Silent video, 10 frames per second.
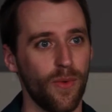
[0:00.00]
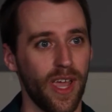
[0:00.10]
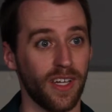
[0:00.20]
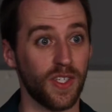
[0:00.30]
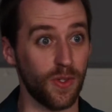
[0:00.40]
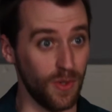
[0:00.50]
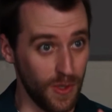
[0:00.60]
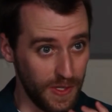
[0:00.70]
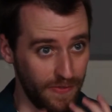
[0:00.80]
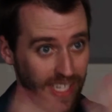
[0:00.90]
we had a student
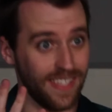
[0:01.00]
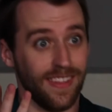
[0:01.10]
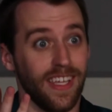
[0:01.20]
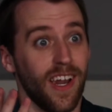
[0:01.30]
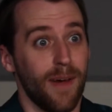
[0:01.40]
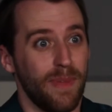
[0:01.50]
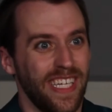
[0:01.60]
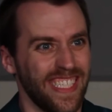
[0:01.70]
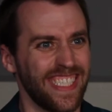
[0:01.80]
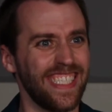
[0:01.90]
whose face lit up
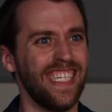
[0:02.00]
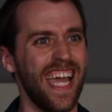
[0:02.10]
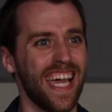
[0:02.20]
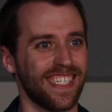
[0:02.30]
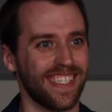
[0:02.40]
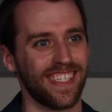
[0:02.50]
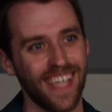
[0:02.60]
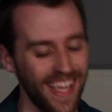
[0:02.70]
and yelled, "Yes!"